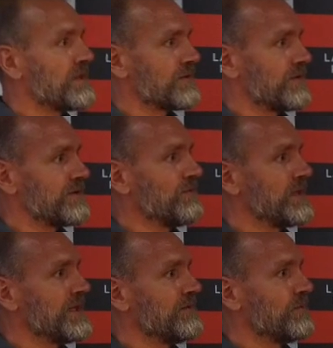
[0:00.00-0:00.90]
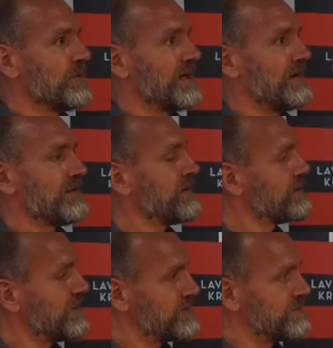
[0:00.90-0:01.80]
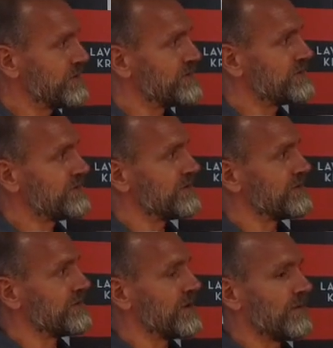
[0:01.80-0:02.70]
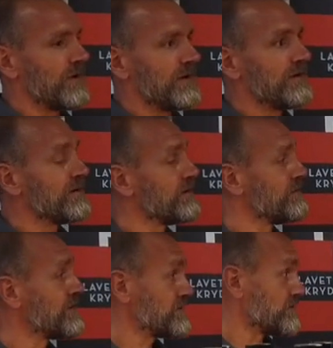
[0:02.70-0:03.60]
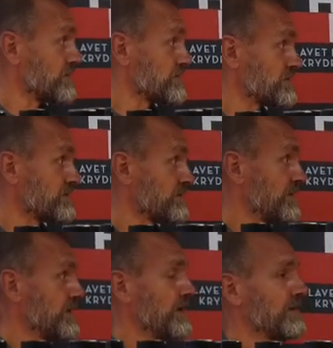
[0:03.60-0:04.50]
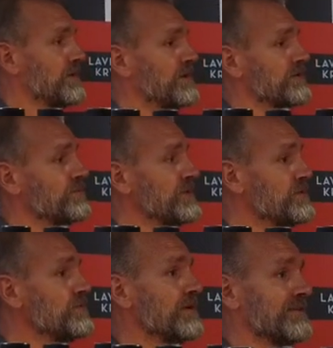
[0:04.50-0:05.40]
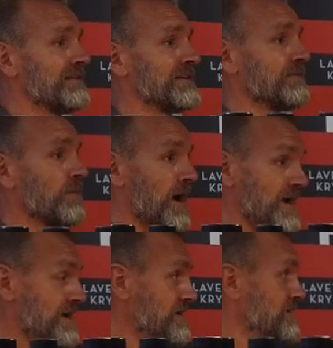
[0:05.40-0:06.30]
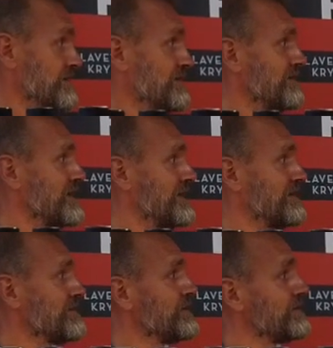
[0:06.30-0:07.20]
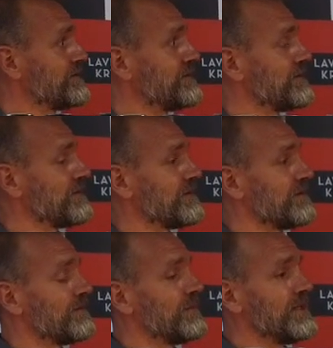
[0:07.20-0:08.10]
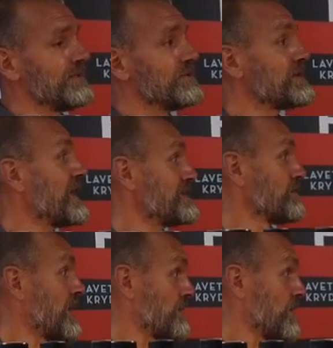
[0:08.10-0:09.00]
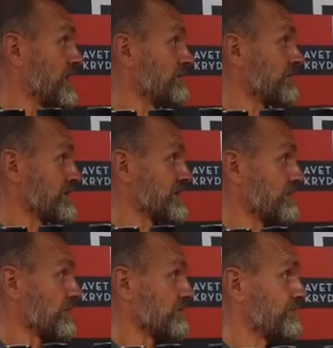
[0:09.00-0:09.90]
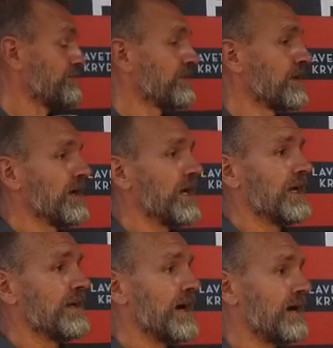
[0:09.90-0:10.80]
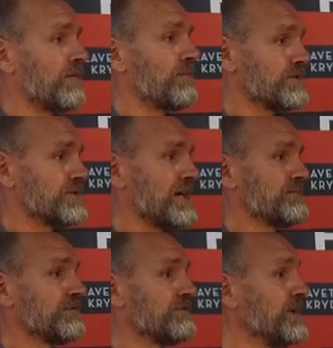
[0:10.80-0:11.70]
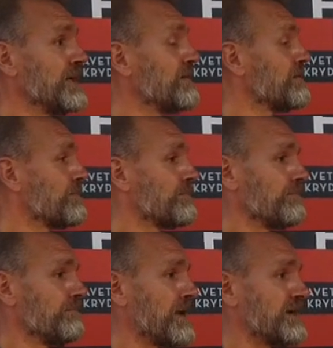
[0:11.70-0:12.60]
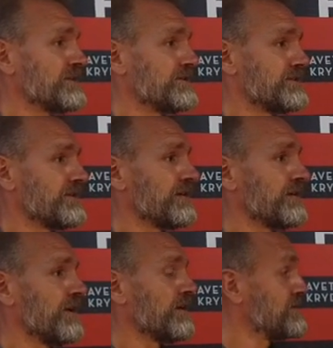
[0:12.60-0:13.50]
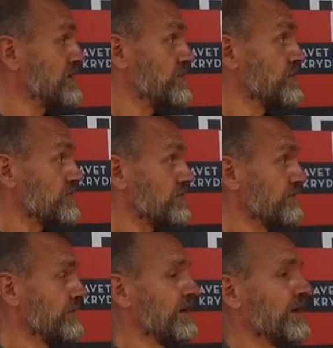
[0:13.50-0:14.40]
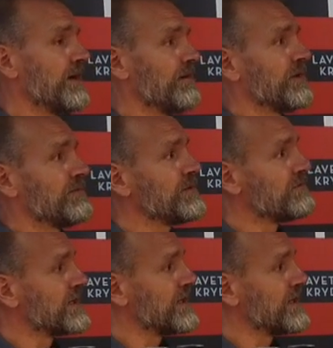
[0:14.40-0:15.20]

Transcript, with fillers: We thought we would have a lot of customers uh, among uh, restaurants because we do a, a wine that could uh, be used as a white wine, for example. And our types of mead matches uh, a lot of dishes. But we